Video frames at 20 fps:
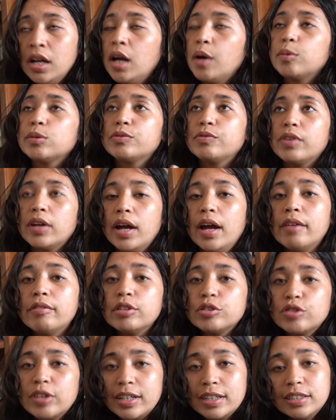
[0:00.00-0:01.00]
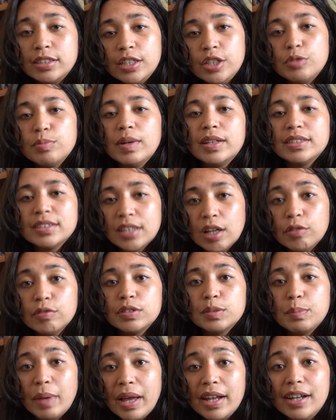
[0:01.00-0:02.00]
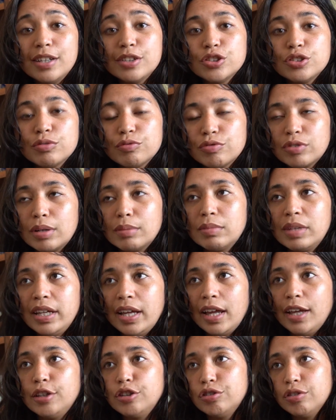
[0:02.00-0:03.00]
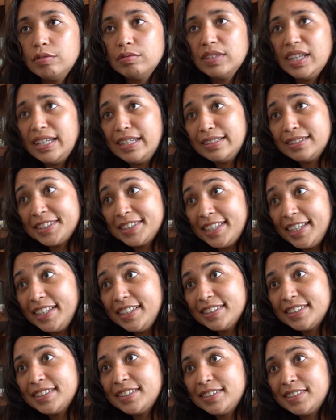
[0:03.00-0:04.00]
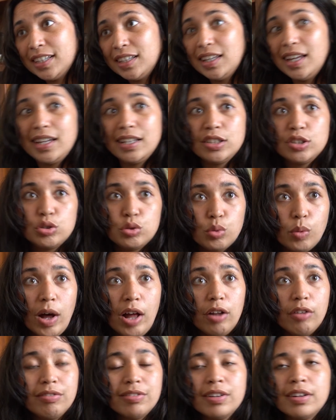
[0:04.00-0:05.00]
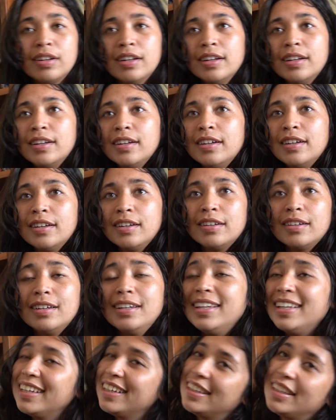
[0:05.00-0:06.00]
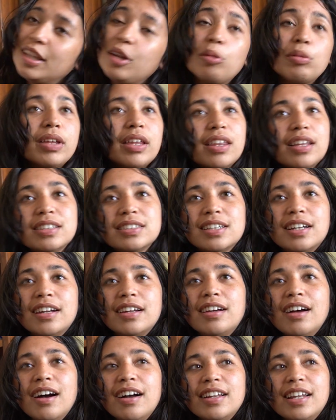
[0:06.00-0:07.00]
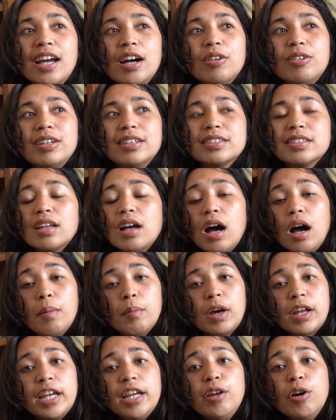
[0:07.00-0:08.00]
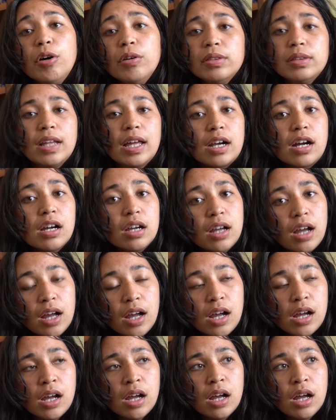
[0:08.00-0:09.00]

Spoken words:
I was forever trying to teach myself Spanish from the age of like 6 to like 12. The only things that I got now is amarillo, naranja,